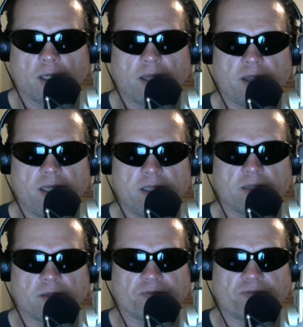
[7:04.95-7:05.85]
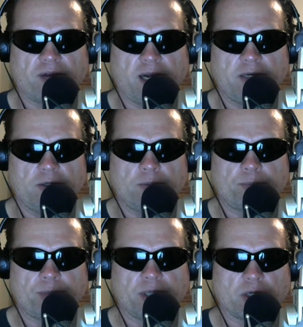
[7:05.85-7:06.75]
think the final
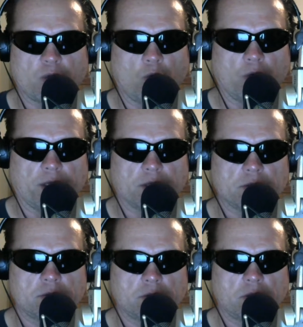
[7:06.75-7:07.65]
Bitcoin